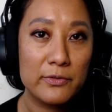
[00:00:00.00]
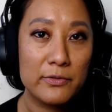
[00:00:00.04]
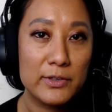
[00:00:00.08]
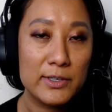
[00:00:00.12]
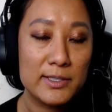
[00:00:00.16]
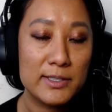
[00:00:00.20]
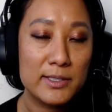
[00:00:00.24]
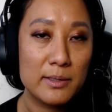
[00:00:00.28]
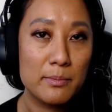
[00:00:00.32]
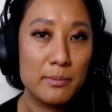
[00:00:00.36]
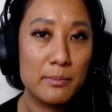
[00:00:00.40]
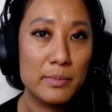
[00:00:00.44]
for
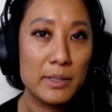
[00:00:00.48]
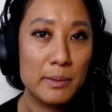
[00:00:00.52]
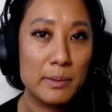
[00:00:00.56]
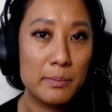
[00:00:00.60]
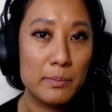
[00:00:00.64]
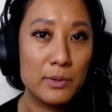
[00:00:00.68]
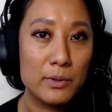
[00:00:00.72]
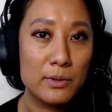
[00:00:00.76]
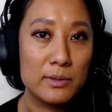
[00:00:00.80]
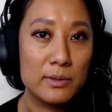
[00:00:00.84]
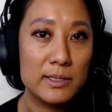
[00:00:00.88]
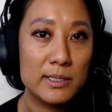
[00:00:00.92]
some
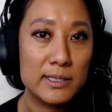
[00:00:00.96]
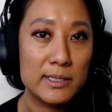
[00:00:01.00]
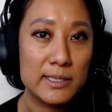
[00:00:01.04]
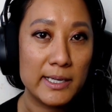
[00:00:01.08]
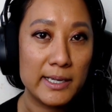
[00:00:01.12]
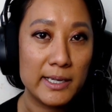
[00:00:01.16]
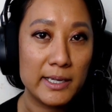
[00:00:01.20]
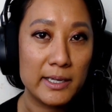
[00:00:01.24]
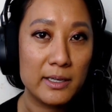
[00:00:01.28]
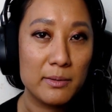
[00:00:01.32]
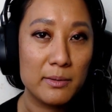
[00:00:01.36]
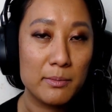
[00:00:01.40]
people to
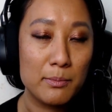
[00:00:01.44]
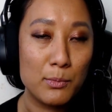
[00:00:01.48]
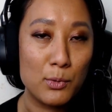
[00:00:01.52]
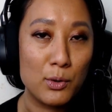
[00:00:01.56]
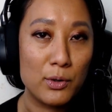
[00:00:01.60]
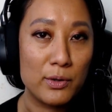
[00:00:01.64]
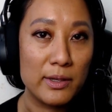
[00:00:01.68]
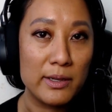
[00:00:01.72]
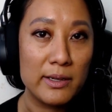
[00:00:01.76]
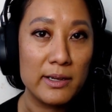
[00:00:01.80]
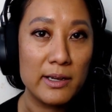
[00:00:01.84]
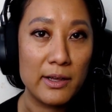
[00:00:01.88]
take more
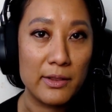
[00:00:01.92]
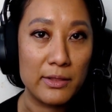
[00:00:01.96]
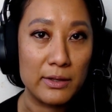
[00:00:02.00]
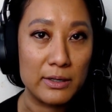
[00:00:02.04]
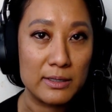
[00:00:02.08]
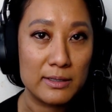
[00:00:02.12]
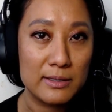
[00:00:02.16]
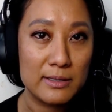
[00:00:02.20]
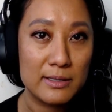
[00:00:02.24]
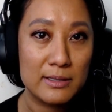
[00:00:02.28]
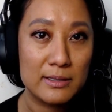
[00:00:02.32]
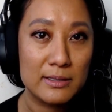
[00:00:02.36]
than
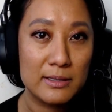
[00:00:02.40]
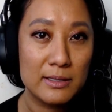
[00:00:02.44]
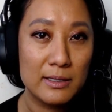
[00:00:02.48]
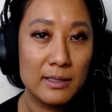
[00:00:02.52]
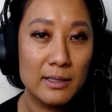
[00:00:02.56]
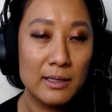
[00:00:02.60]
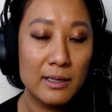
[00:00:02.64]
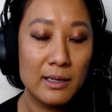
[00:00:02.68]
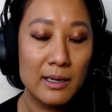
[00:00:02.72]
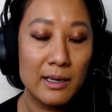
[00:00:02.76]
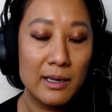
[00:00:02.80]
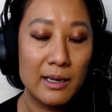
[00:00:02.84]
others.
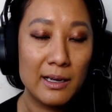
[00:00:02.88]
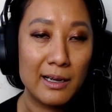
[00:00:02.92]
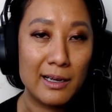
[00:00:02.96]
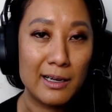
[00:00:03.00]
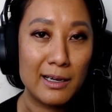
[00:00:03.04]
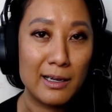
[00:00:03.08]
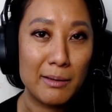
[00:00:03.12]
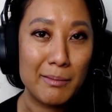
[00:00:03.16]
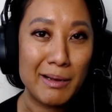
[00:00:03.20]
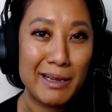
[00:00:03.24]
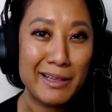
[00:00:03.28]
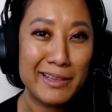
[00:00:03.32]

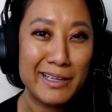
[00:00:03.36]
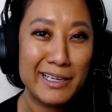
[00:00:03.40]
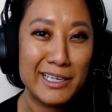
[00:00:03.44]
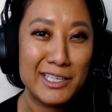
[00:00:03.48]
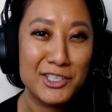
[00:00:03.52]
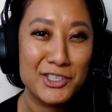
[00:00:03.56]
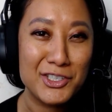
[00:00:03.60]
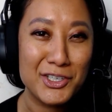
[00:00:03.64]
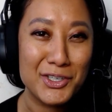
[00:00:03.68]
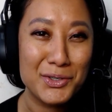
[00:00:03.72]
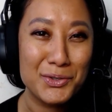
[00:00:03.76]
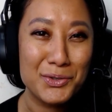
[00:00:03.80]
I think in
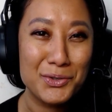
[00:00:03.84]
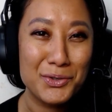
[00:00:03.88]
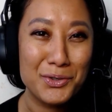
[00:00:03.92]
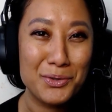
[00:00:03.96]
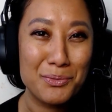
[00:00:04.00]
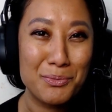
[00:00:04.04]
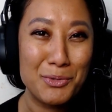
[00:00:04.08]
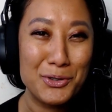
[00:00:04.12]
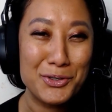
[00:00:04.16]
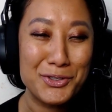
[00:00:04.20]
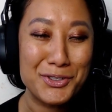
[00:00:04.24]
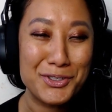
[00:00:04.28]
general,
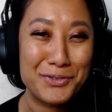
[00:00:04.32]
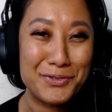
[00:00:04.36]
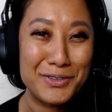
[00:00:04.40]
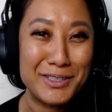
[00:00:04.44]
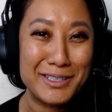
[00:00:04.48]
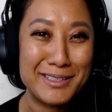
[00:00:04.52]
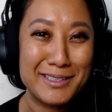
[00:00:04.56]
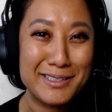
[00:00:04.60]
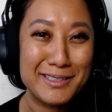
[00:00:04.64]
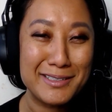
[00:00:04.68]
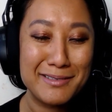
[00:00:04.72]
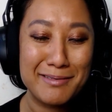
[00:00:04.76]
most of
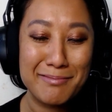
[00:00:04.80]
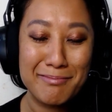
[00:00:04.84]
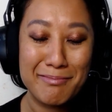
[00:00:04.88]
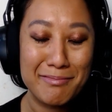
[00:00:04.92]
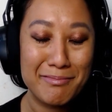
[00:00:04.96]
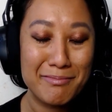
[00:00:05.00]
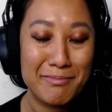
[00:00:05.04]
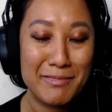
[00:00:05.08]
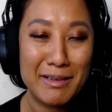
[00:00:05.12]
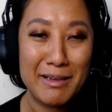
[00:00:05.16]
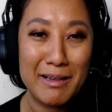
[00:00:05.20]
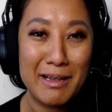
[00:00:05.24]
us,
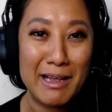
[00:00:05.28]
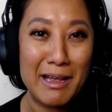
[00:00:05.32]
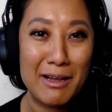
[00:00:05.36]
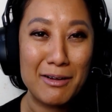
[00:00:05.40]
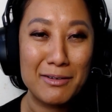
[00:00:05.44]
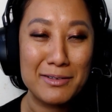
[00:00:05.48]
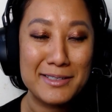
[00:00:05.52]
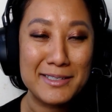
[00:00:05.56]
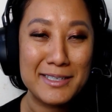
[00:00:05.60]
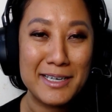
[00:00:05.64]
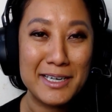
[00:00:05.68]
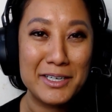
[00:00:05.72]

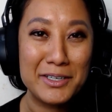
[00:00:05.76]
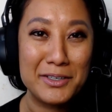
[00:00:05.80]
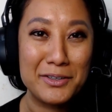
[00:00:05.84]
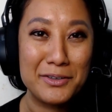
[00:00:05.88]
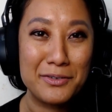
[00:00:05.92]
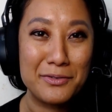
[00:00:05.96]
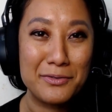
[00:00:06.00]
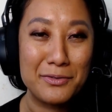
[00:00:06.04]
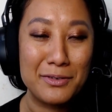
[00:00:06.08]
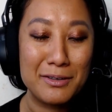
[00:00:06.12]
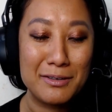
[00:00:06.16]
outside of